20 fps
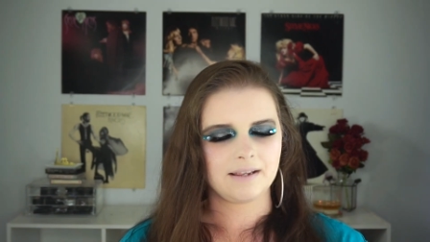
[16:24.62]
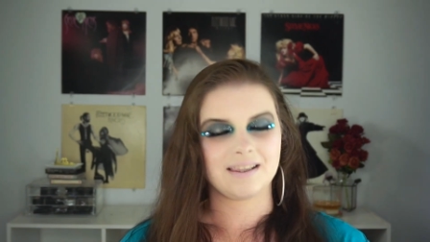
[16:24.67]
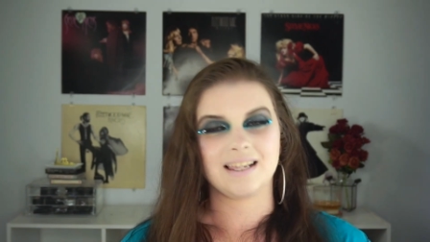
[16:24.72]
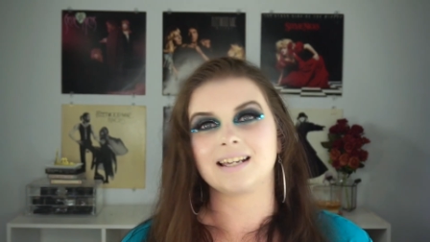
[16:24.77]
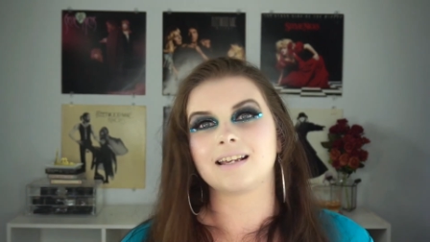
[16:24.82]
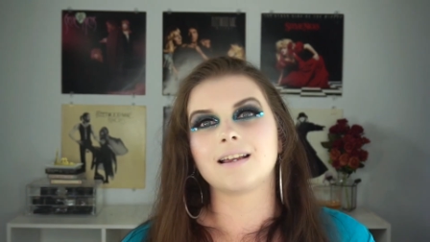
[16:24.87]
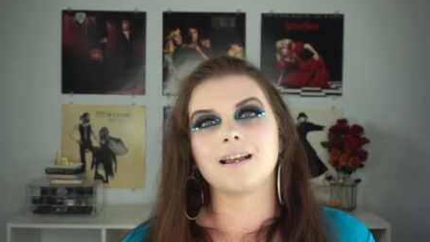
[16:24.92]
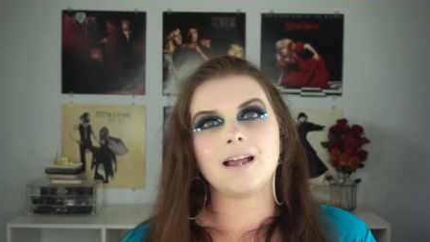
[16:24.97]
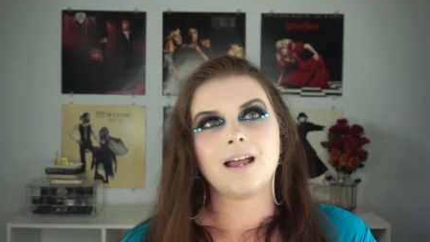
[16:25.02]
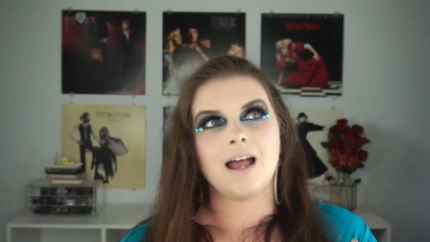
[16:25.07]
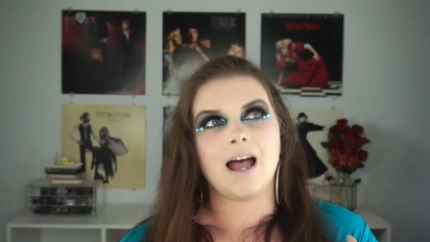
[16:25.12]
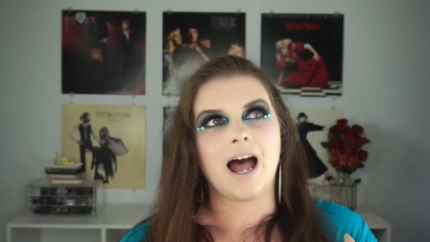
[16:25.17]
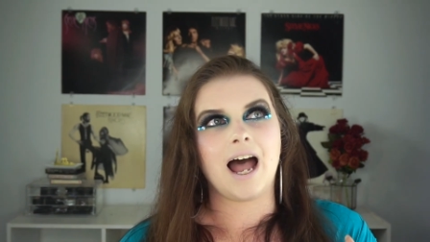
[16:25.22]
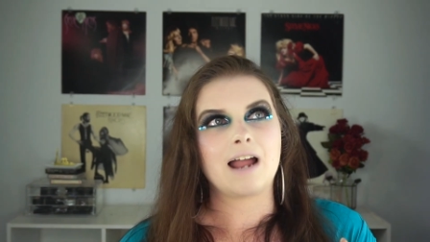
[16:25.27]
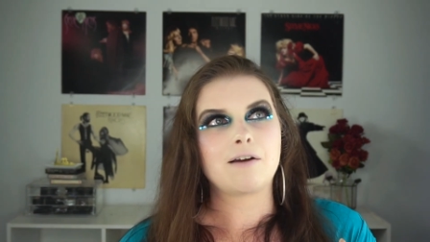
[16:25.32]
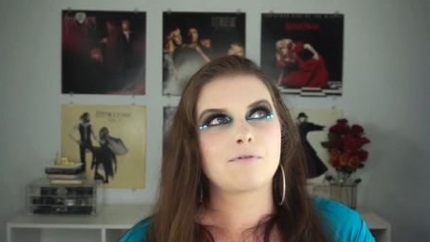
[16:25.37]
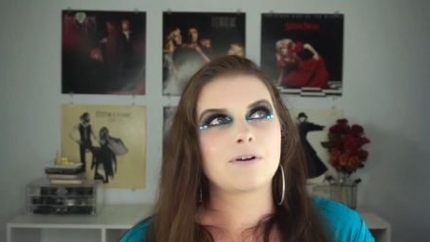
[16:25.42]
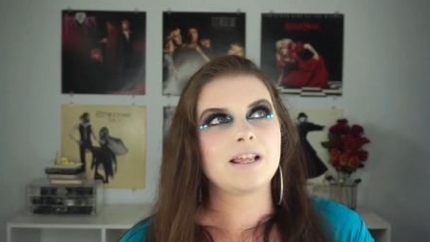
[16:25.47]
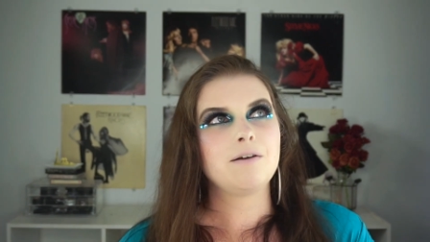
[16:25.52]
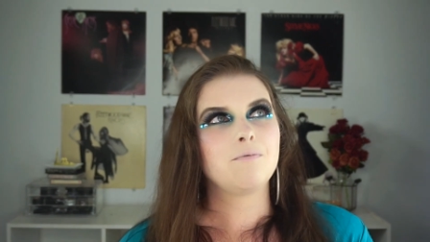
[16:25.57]
Like
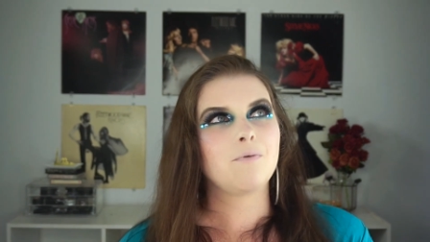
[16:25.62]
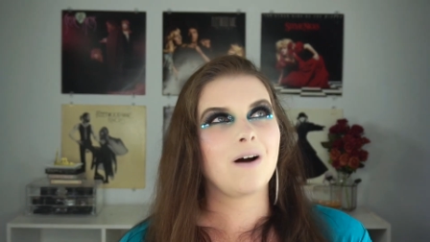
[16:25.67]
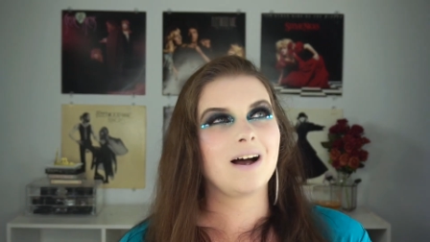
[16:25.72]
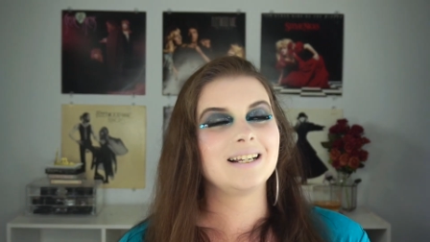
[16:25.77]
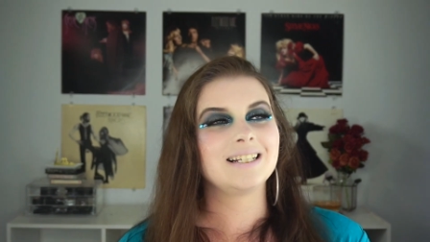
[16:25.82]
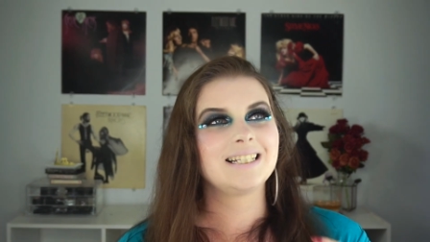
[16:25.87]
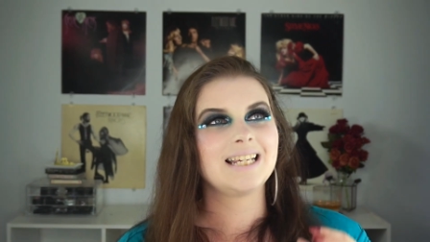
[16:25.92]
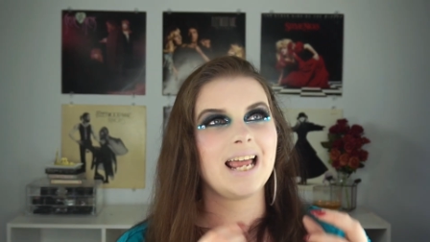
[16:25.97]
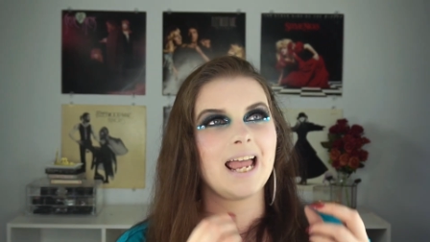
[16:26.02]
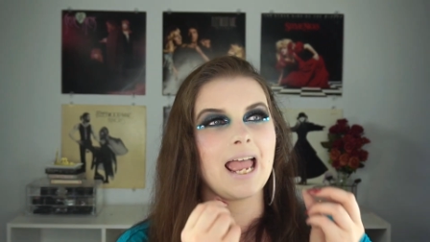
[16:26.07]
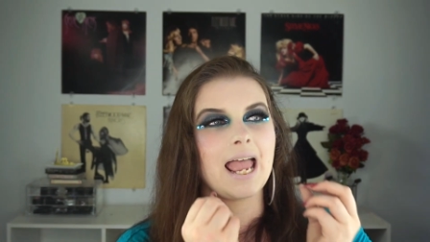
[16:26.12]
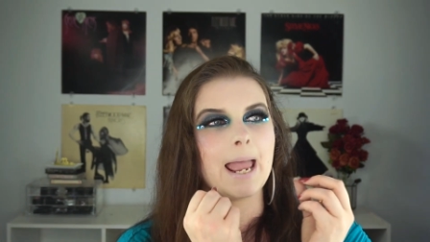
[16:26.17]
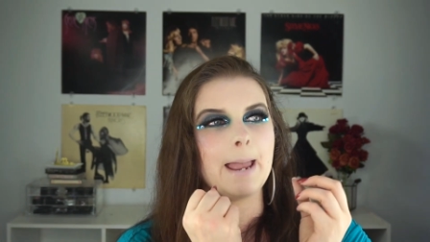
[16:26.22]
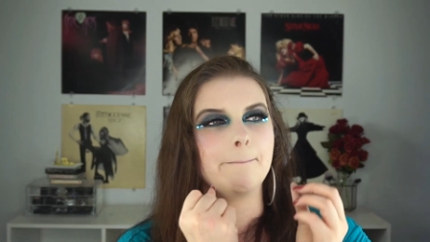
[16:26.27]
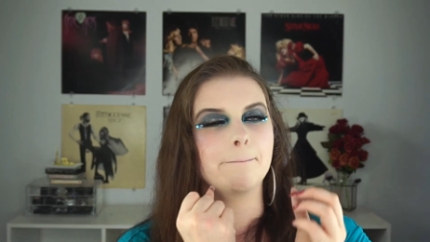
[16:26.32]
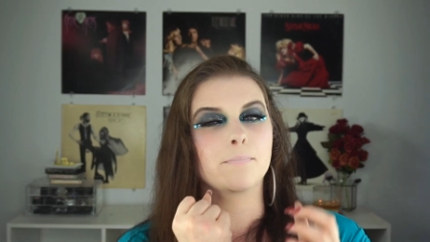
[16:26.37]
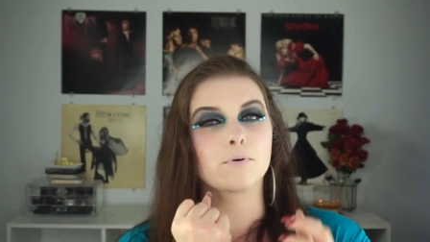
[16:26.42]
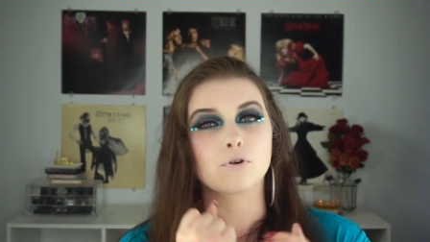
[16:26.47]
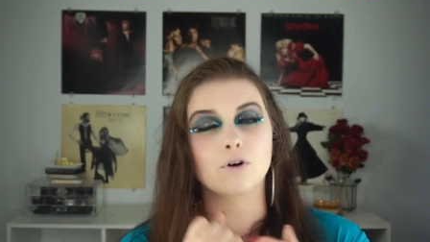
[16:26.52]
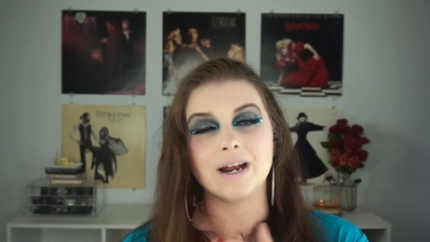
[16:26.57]
I really want
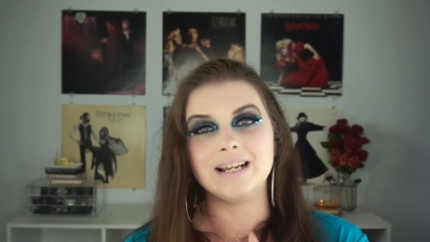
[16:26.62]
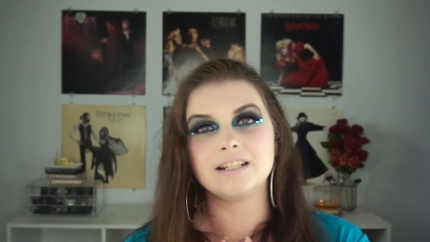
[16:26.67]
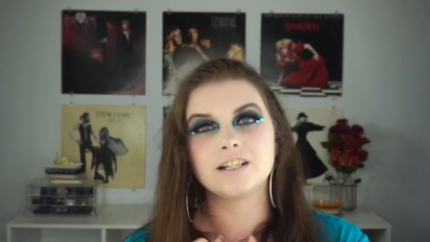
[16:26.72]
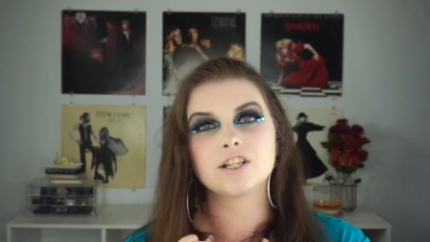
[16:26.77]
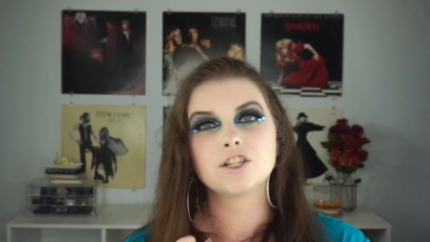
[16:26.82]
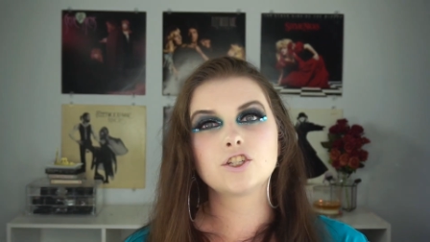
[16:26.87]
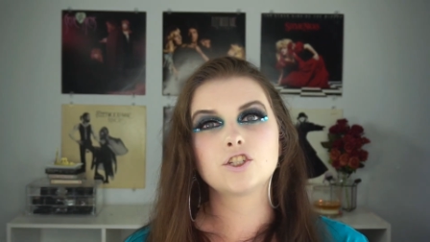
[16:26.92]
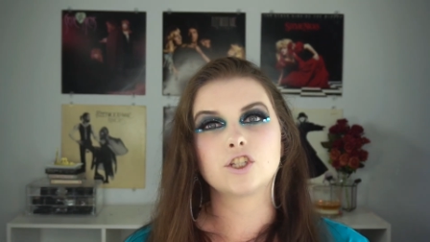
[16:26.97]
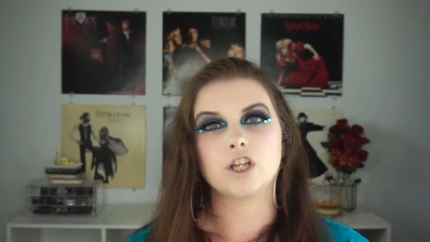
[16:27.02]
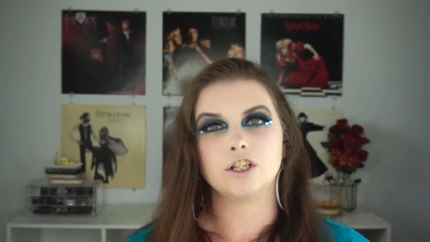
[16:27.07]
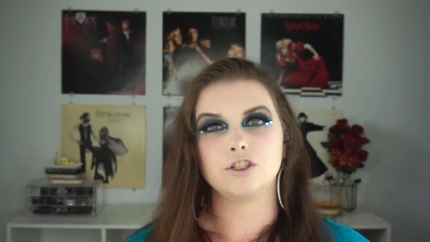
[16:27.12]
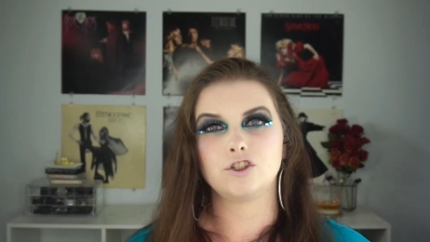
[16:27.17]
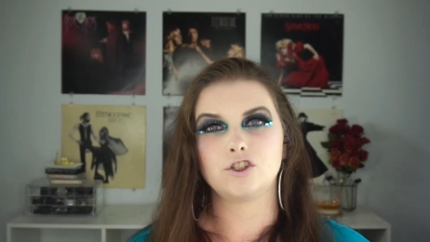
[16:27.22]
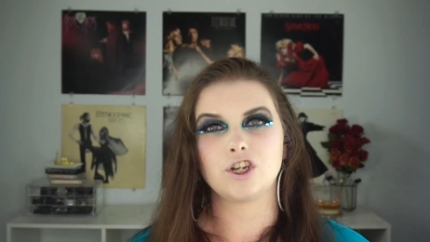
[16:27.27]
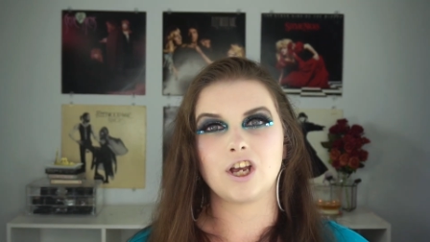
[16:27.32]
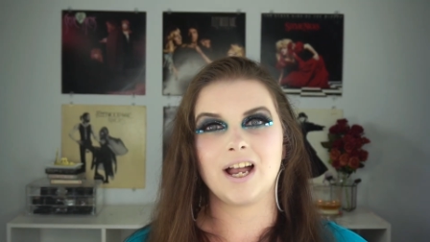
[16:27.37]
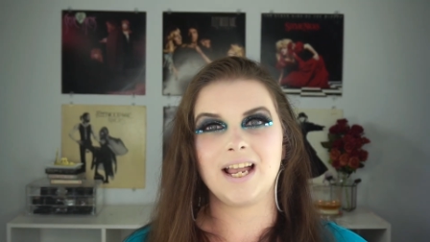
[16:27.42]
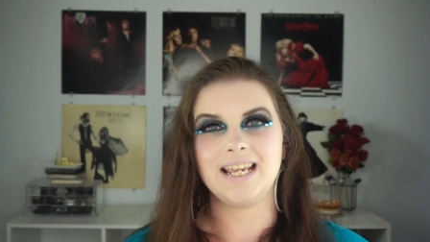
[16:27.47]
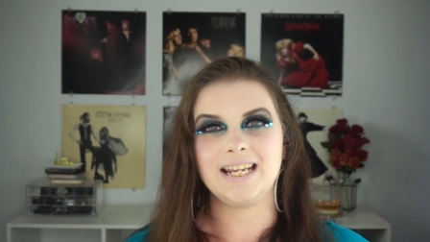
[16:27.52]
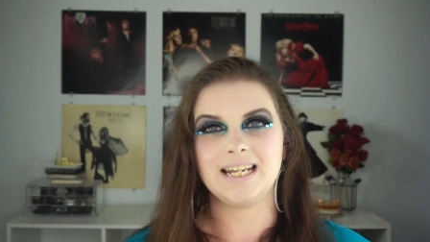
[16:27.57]
a bright
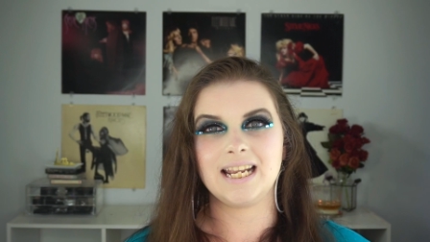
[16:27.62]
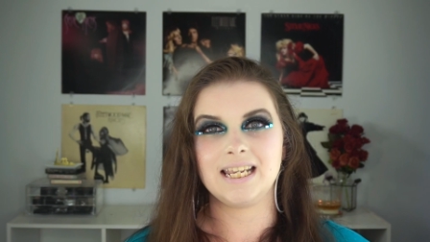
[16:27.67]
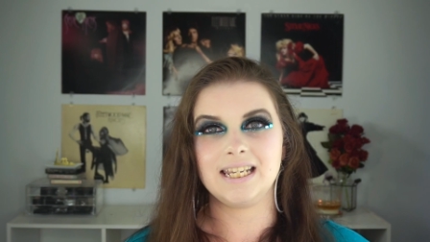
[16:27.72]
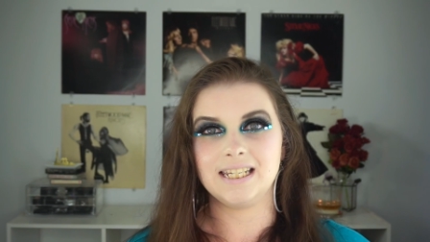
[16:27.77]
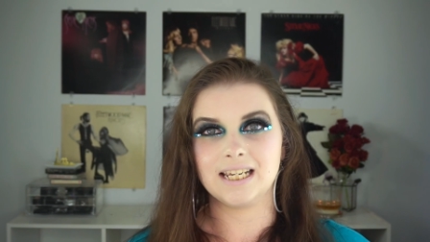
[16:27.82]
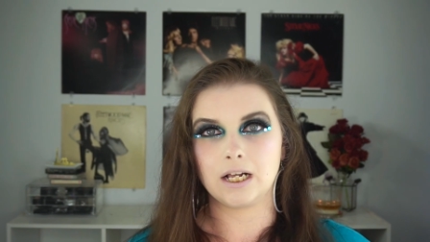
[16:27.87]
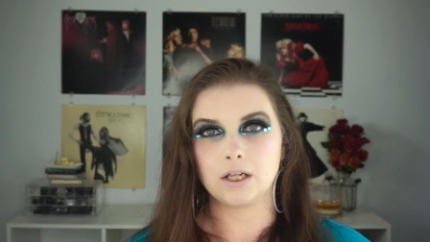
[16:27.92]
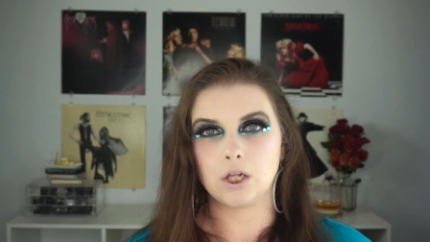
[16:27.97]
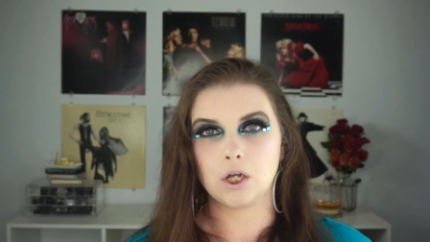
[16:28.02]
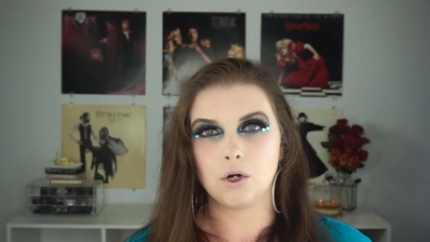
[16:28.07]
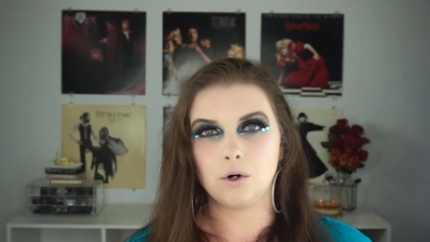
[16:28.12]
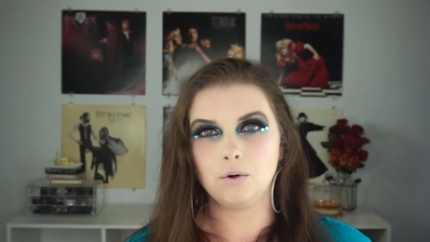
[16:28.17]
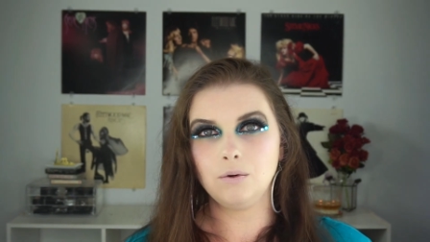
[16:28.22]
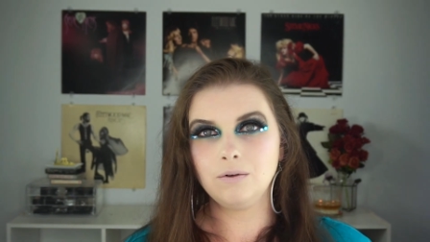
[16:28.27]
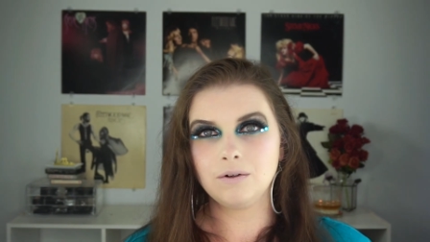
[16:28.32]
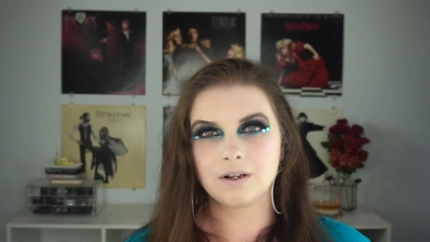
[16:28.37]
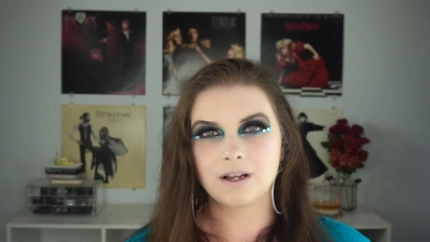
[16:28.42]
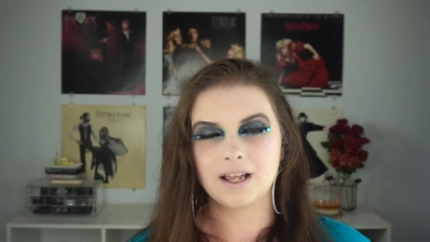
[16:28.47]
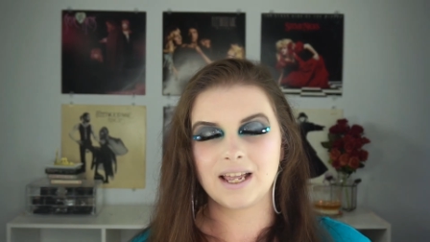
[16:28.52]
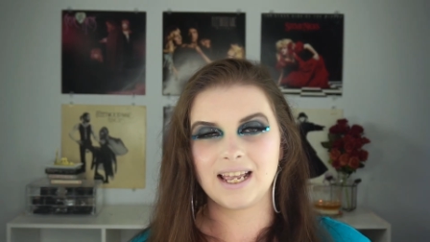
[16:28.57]
sunshine
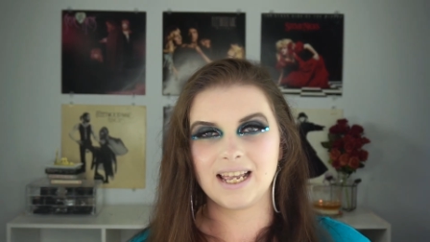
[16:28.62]
yellow